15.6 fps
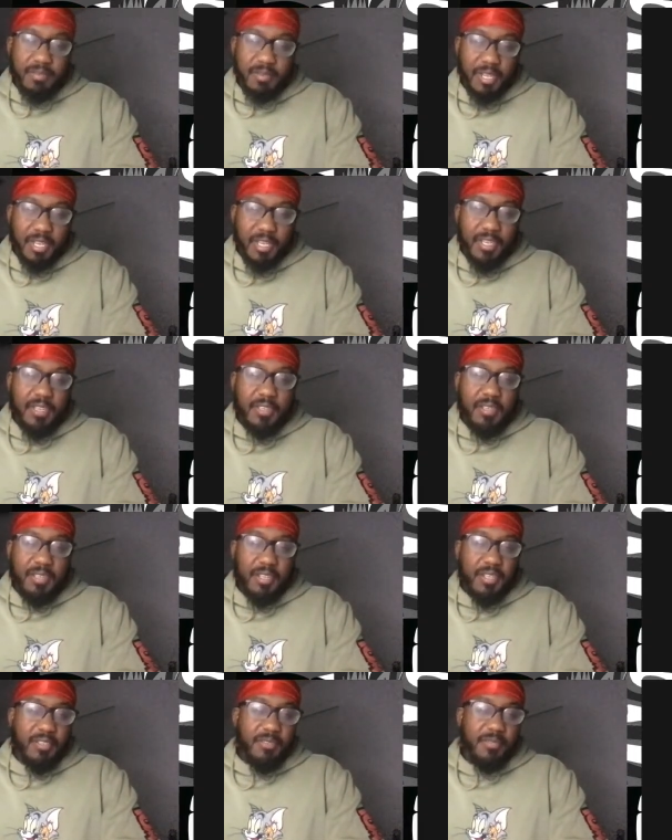He
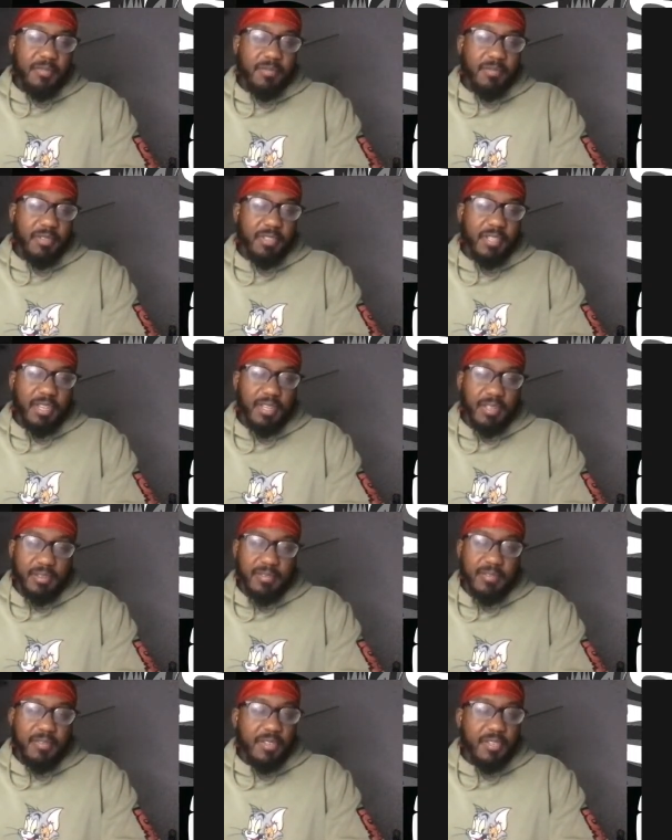is done.
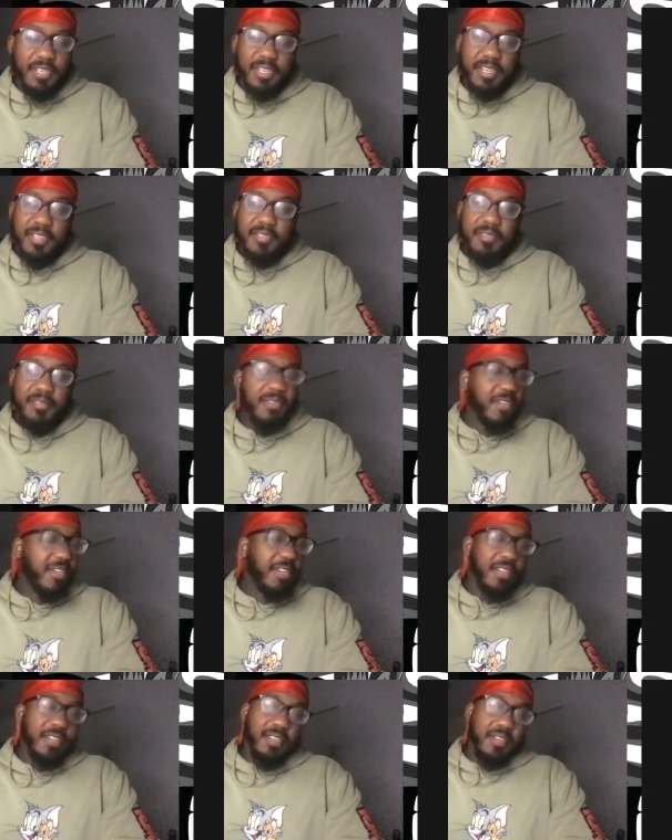Because
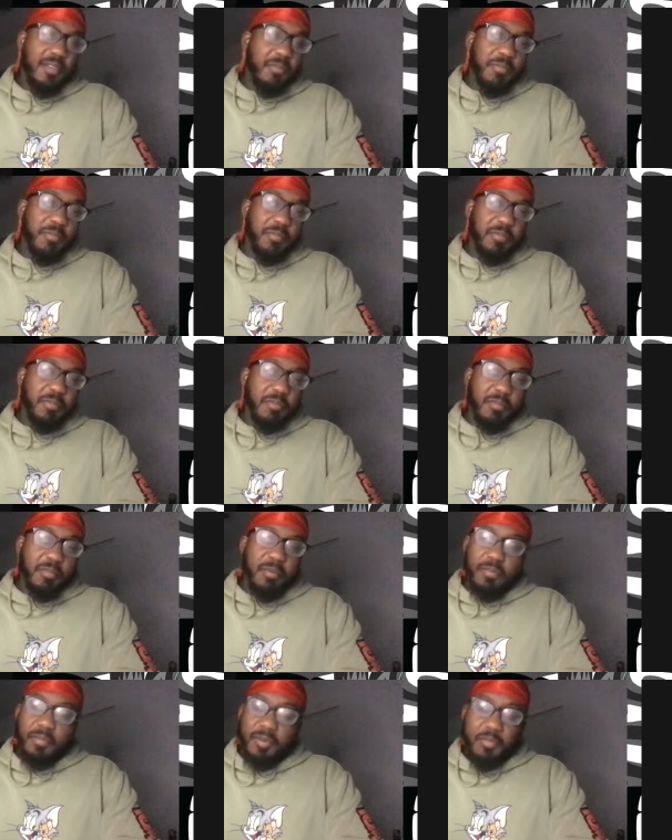
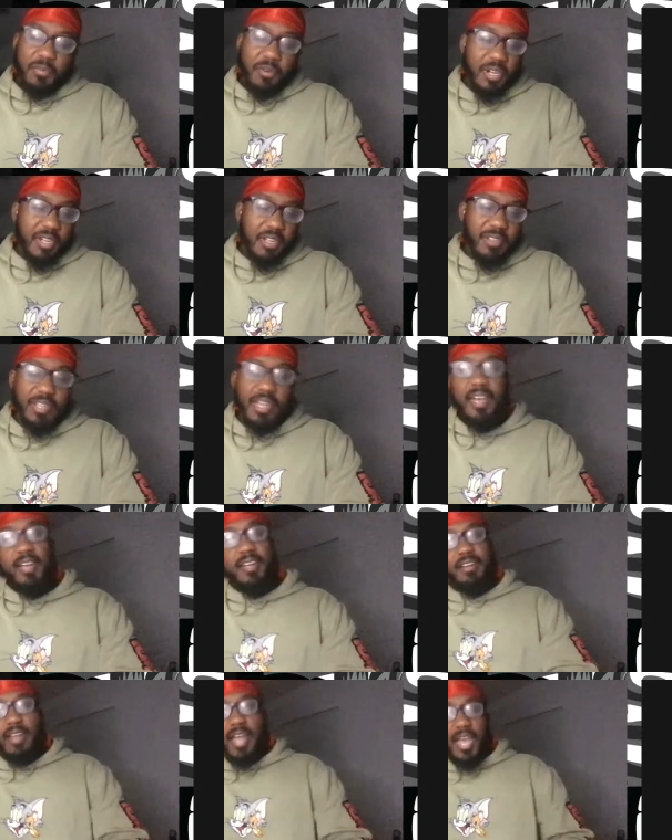my boy,
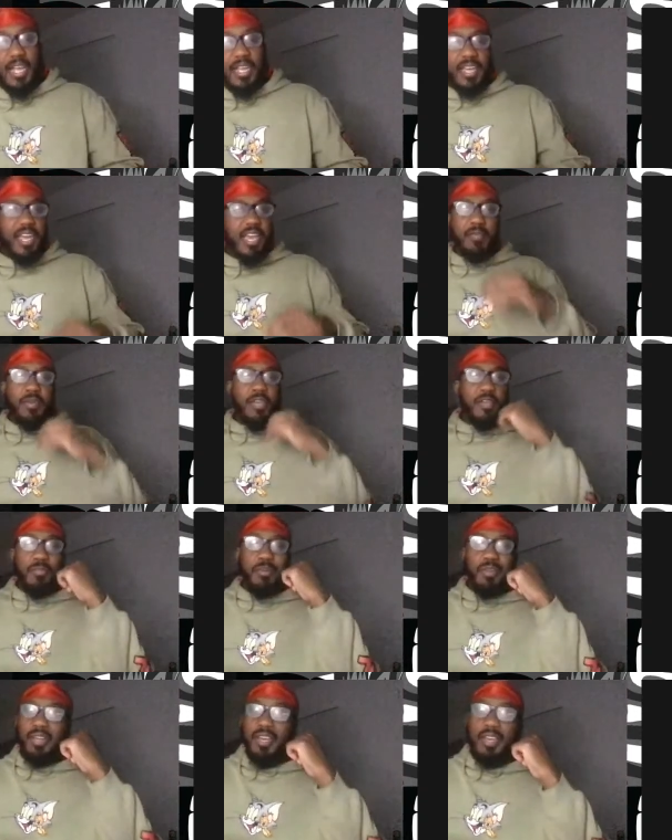that game he
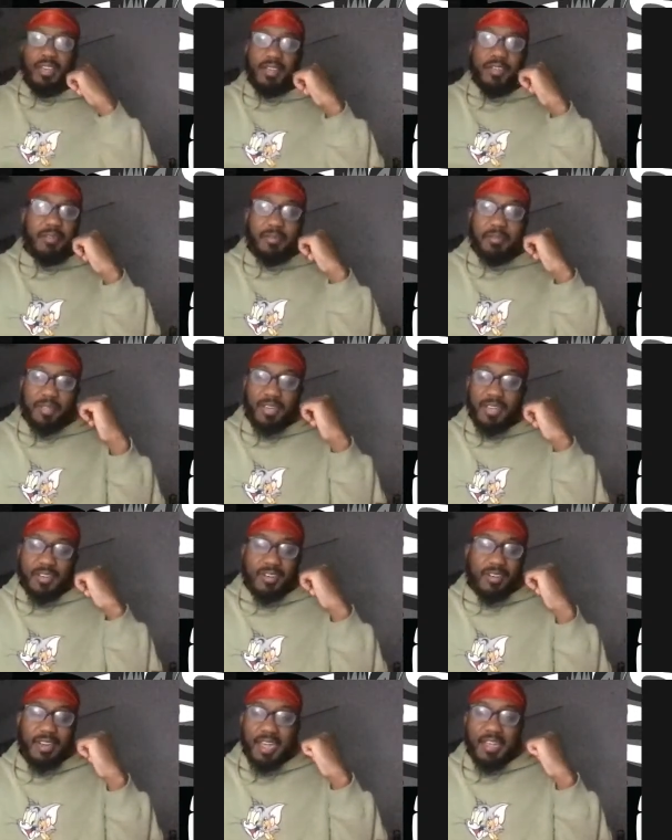played the
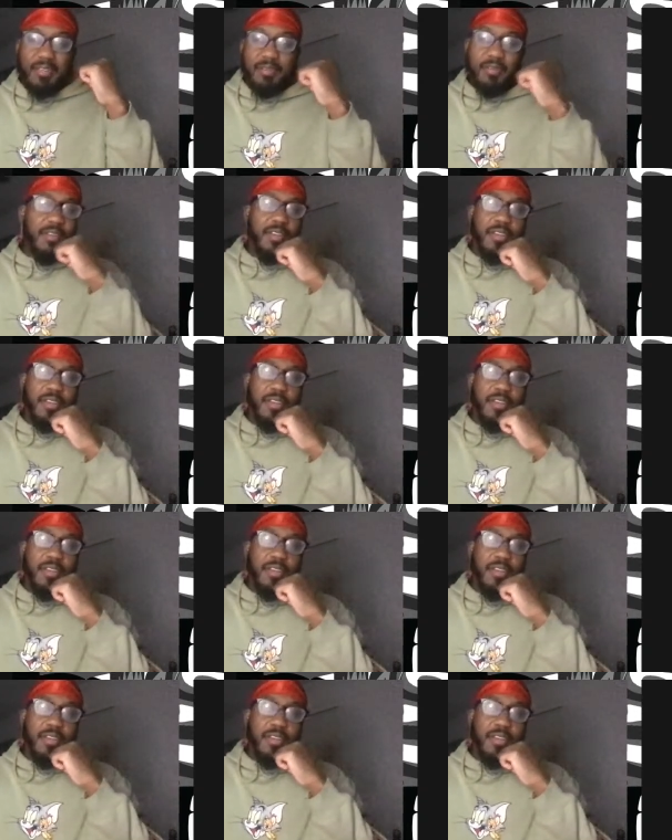other night,